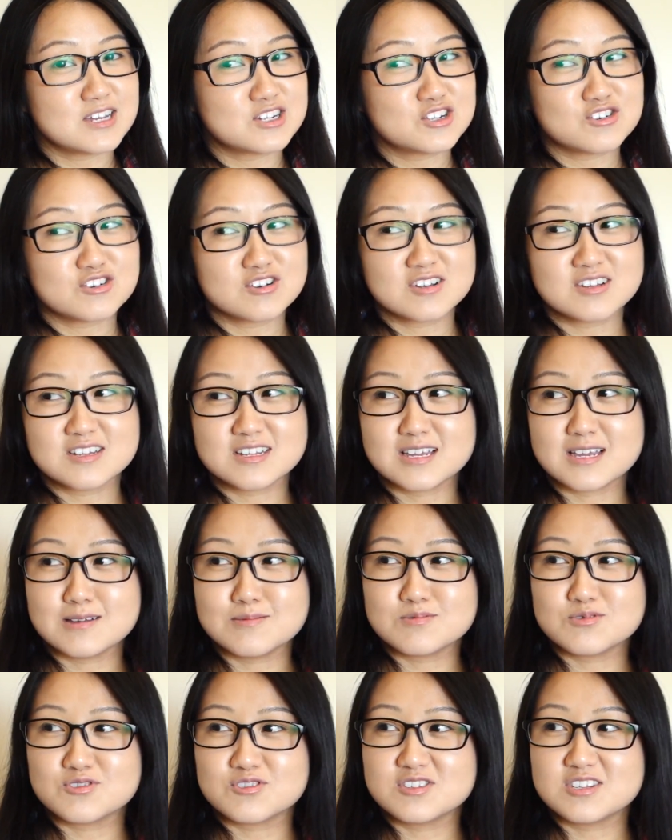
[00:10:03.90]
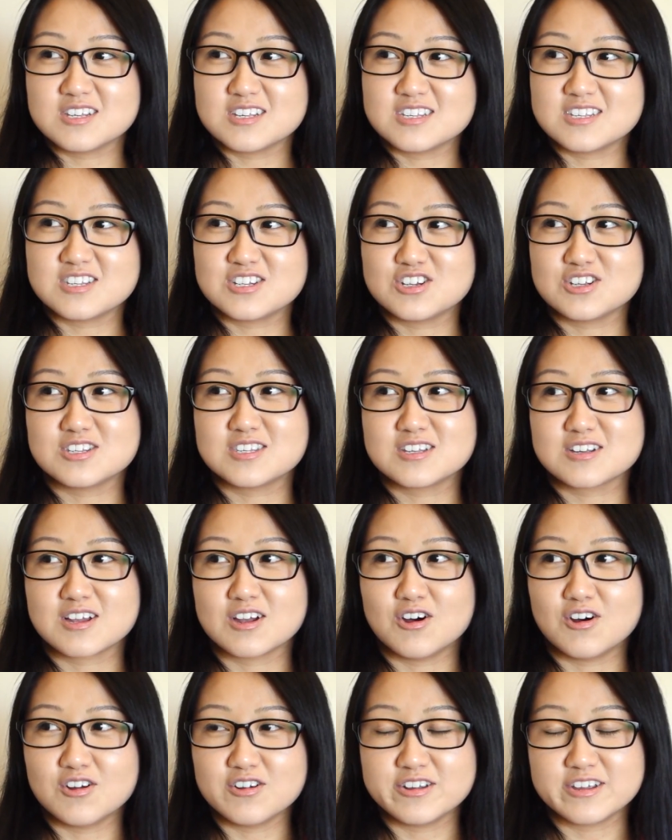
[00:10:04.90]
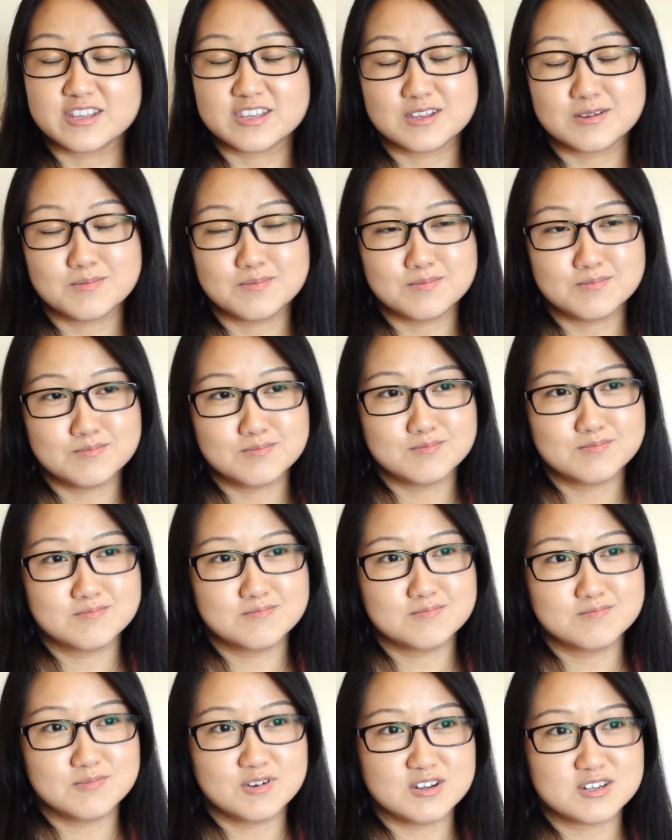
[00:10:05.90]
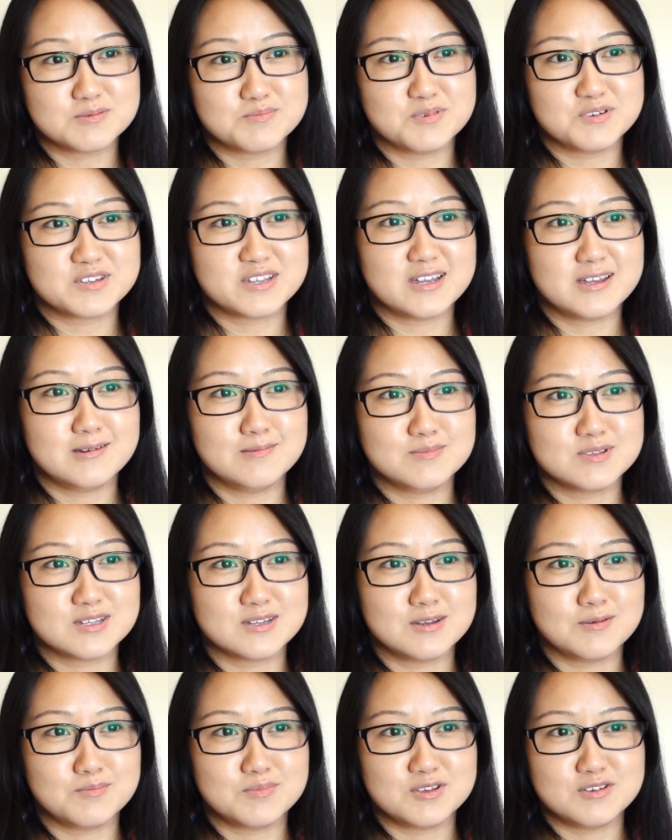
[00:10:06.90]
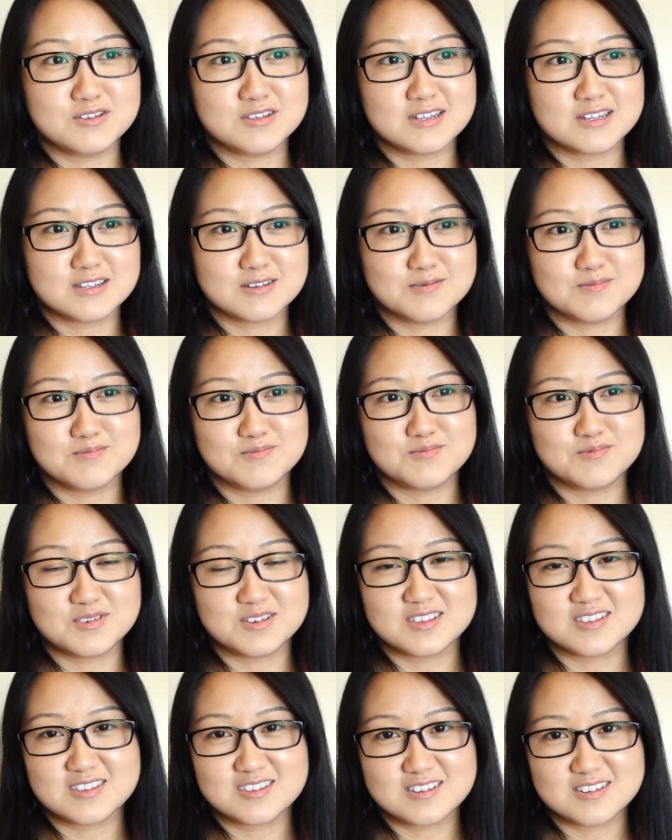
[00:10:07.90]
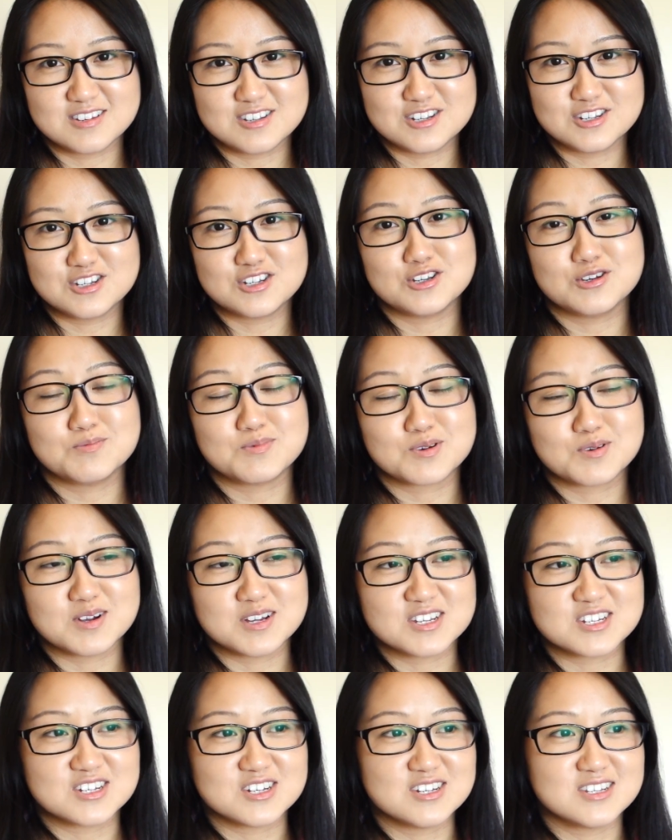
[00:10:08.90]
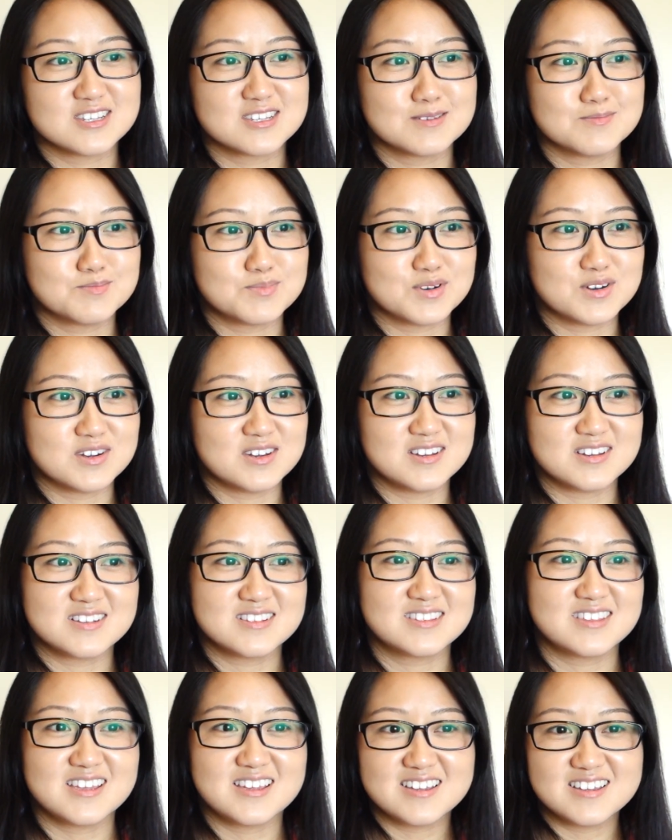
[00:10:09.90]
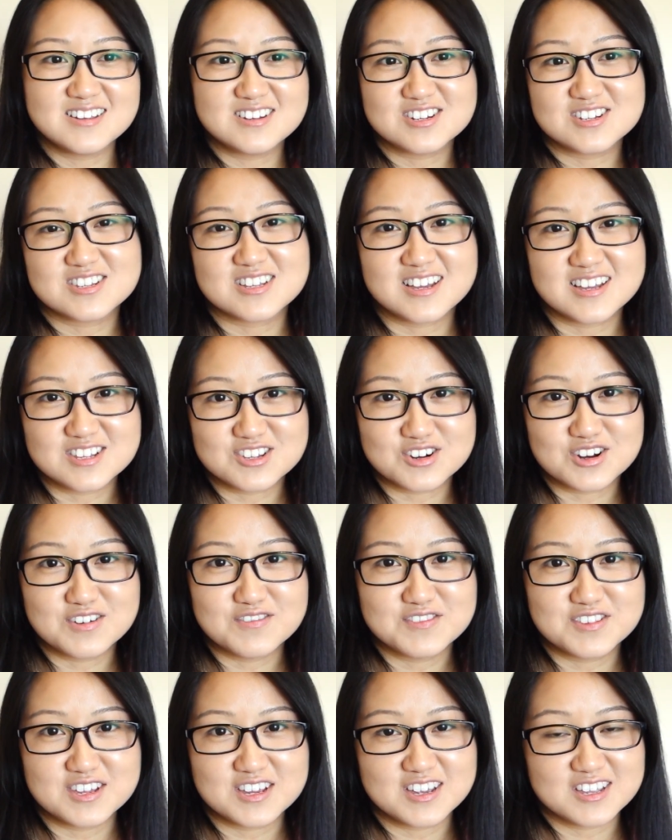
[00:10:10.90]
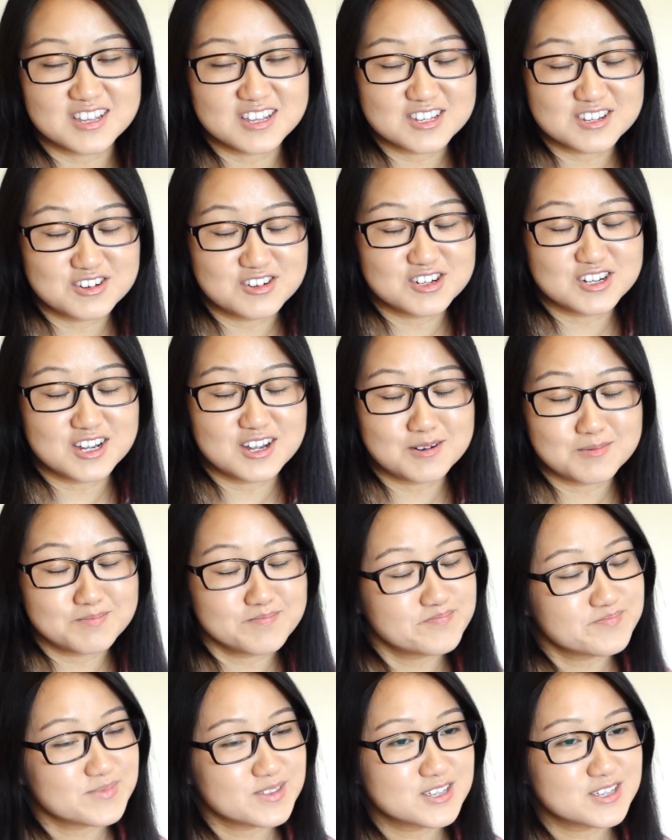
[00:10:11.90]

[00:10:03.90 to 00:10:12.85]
drunken times, resist just calling them multiple times and abusing them with stupid questions. But they just answer everything and that's their job.